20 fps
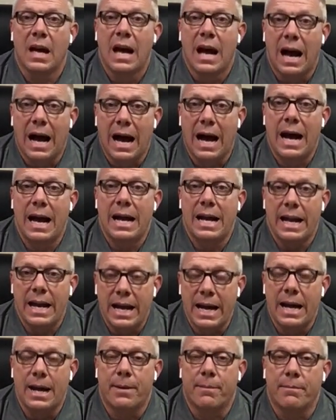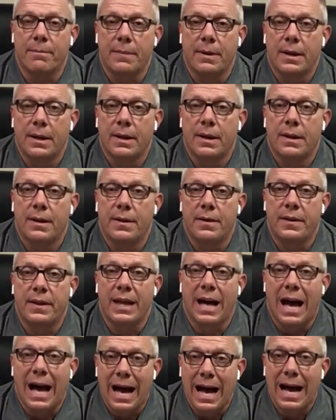I am
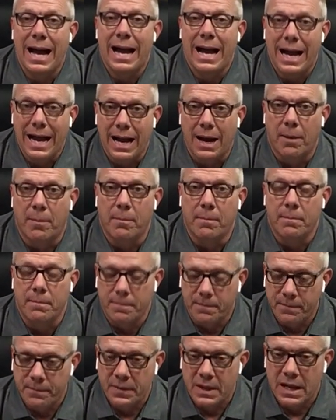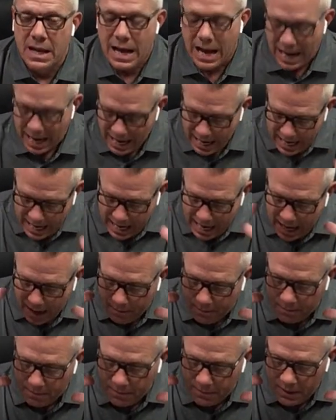the I am. I
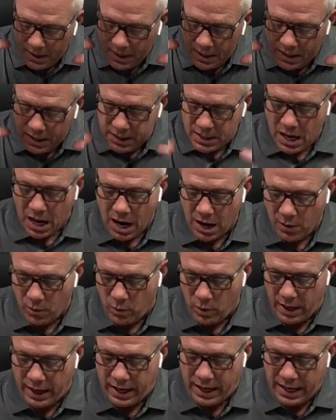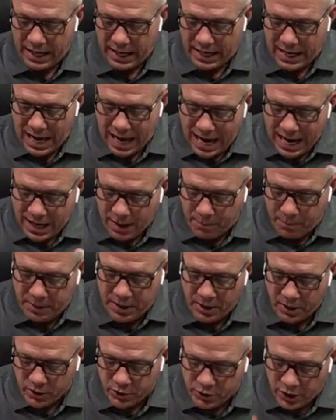am Yahweh. And I
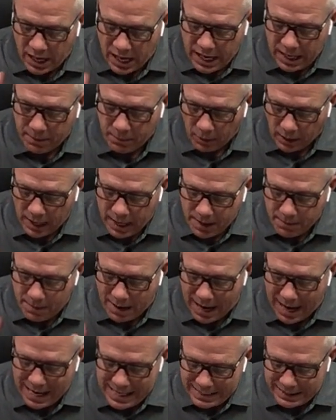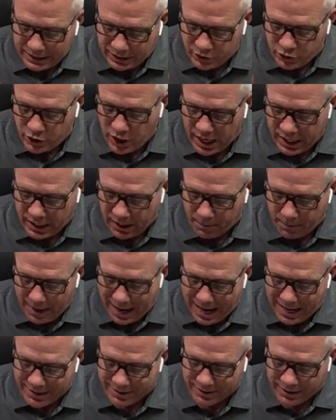appeared to Abraham, Isaac, Jacob
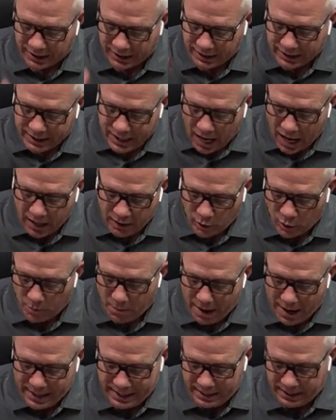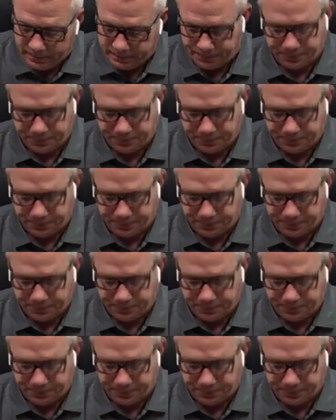as God Almighty.